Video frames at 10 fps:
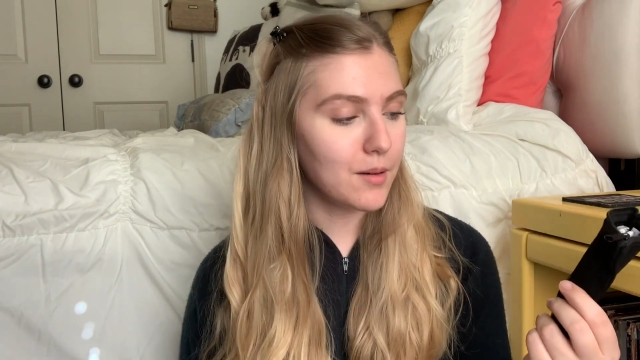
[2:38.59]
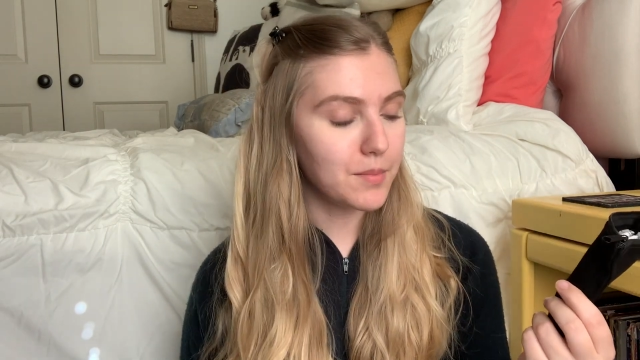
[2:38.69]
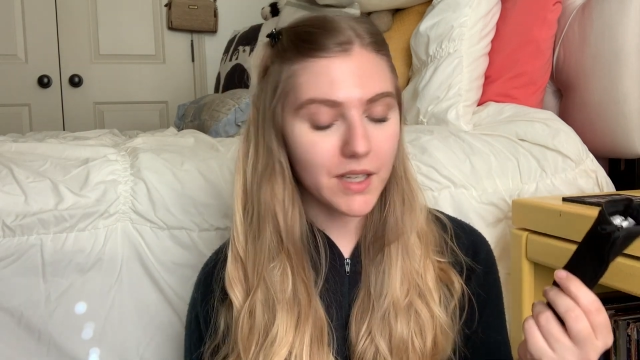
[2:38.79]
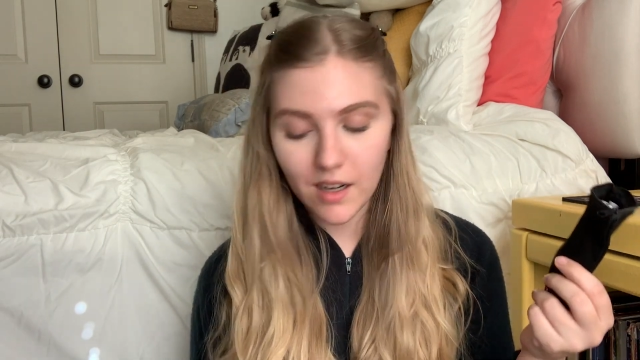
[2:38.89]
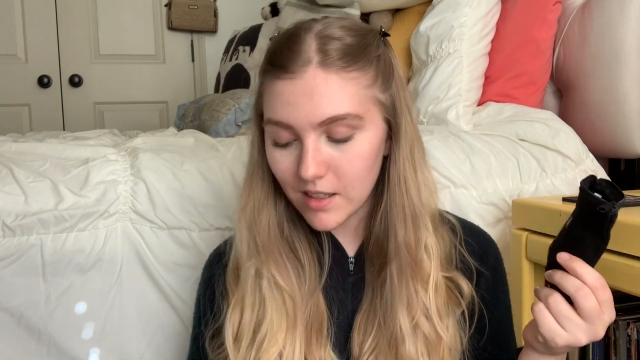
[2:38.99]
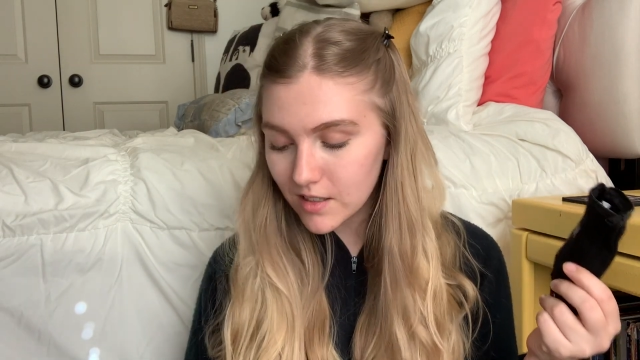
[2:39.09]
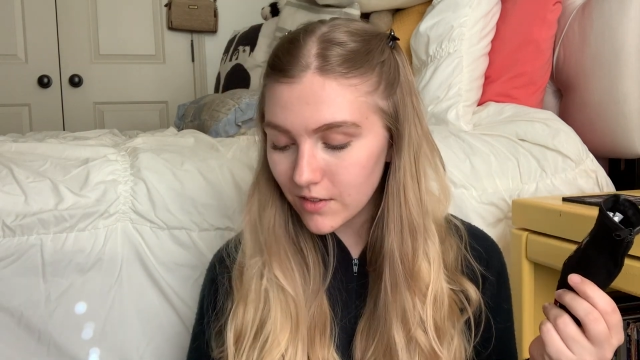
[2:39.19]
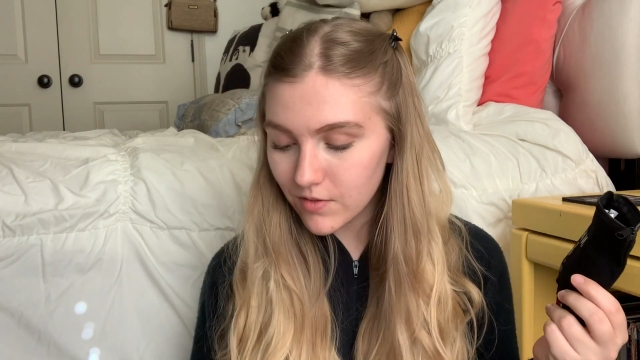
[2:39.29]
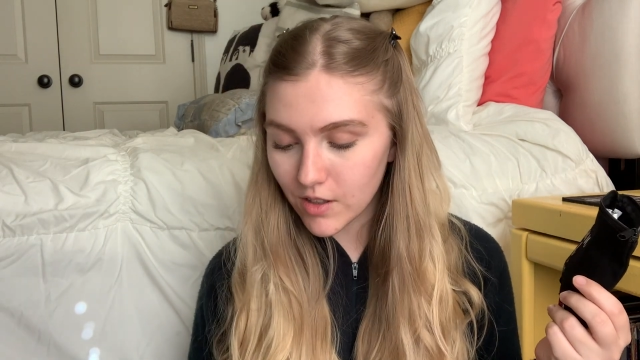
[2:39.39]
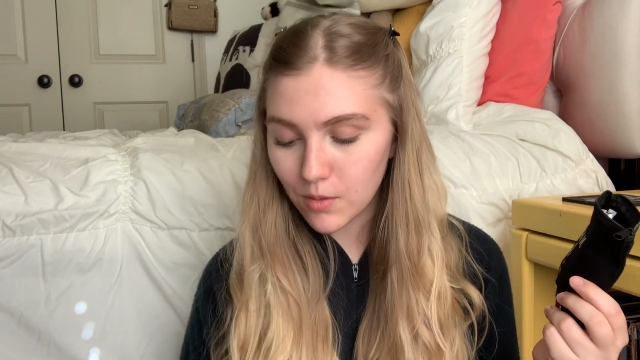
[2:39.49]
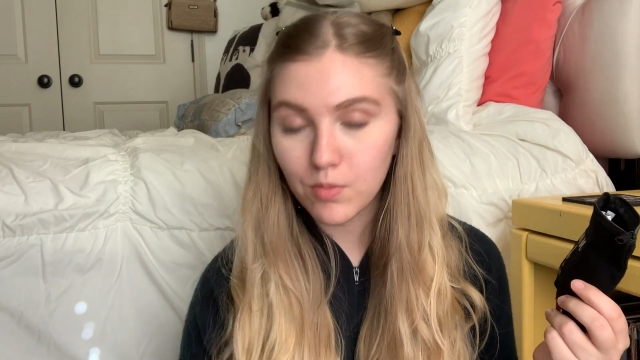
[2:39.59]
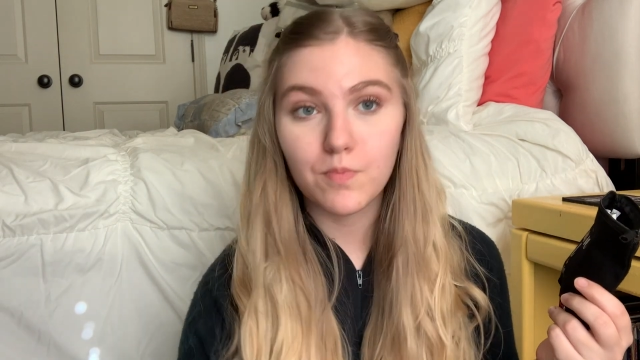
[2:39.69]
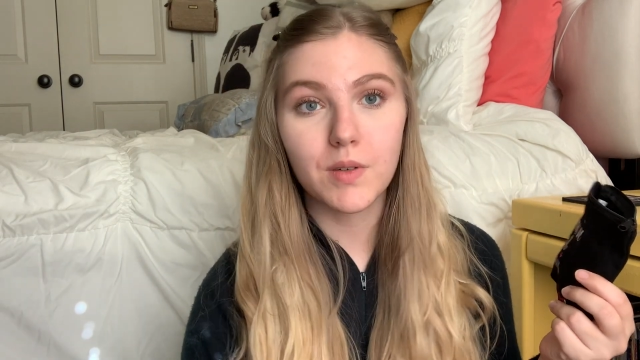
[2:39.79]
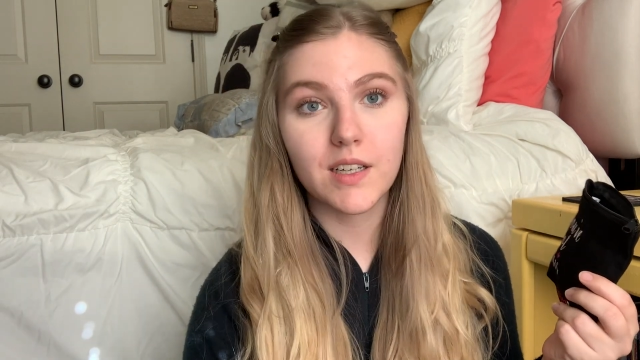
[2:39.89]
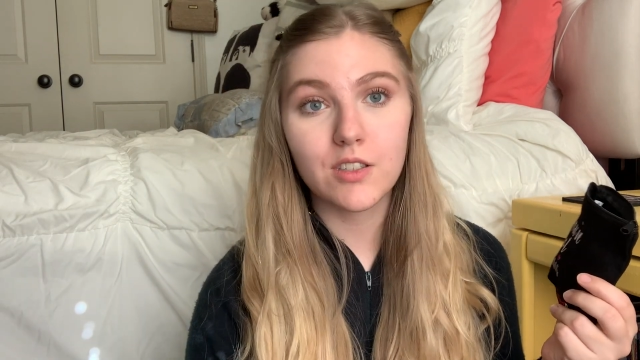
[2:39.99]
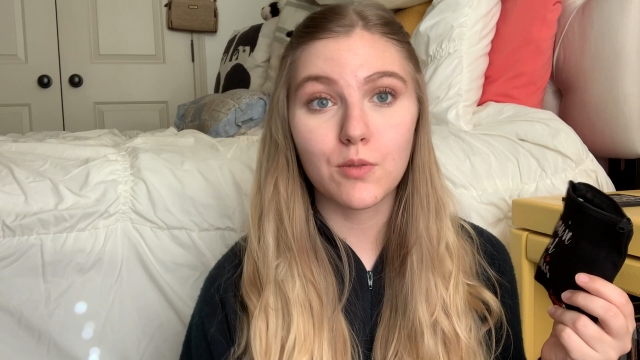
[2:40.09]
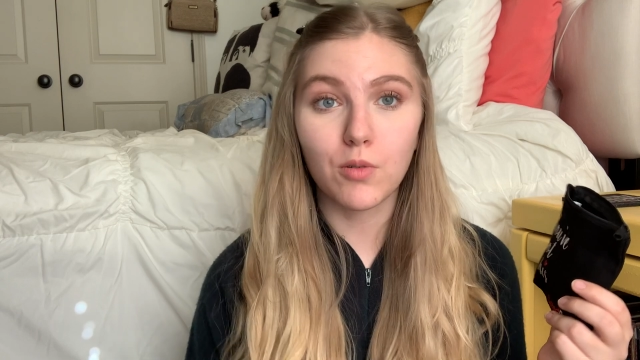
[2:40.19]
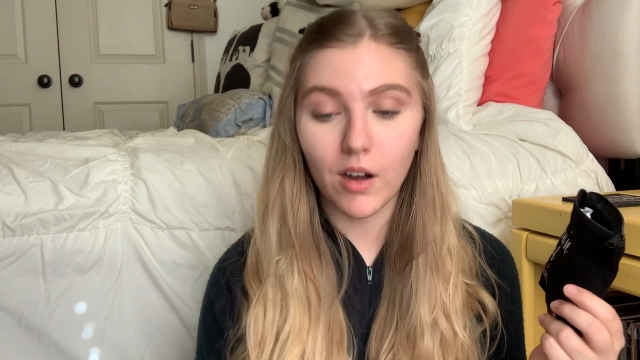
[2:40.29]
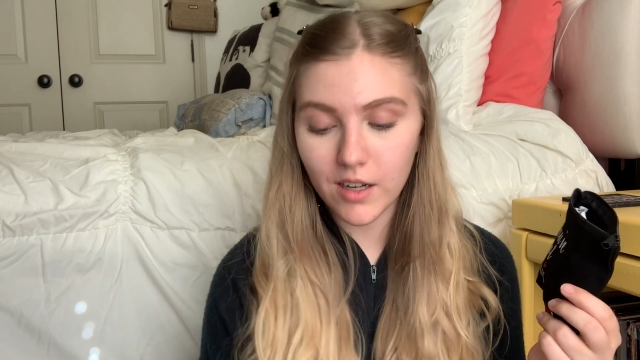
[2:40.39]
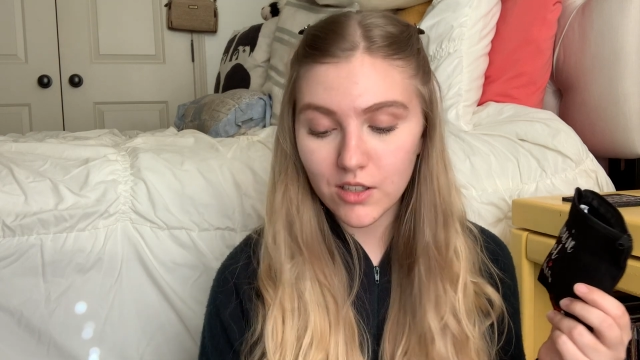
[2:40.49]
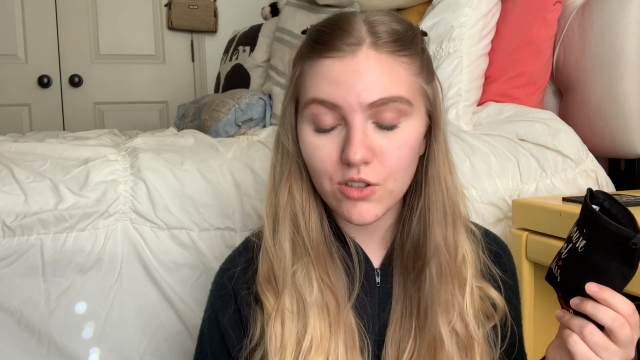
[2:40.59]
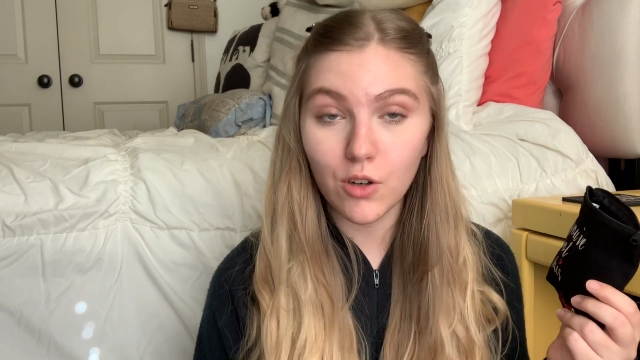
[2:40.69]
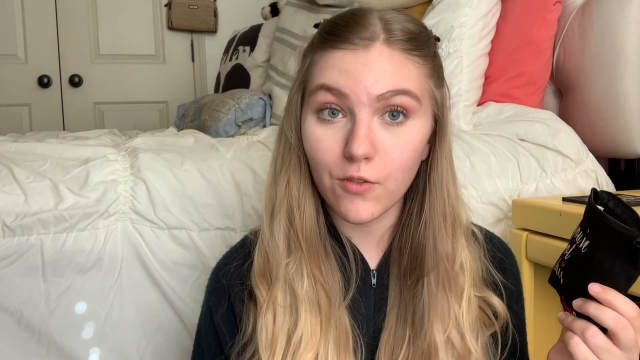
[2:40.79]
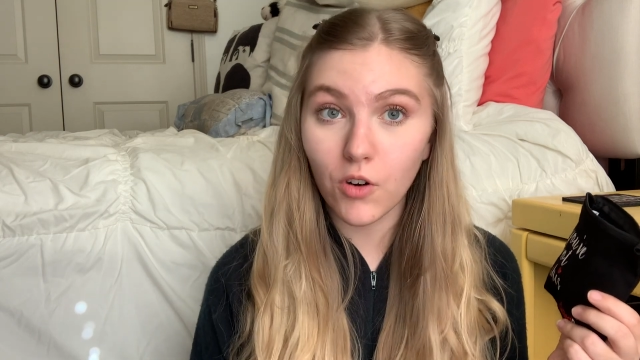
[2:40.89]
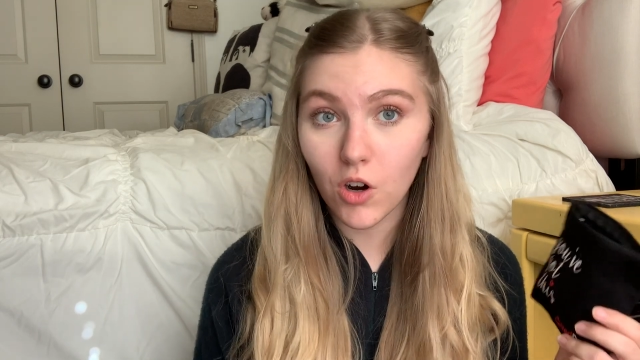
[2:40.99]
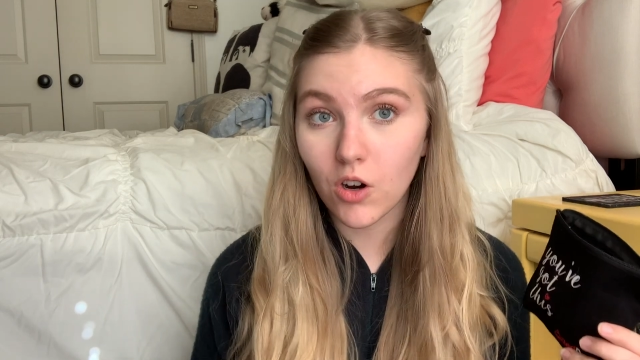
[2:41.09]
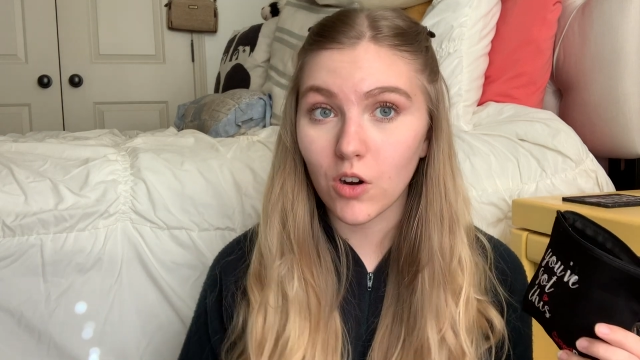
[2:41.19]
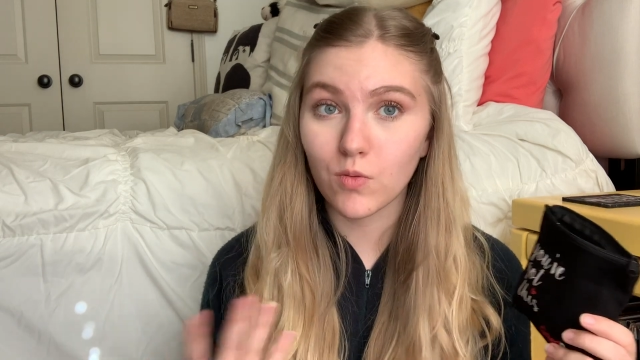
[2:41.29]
Because their products so far are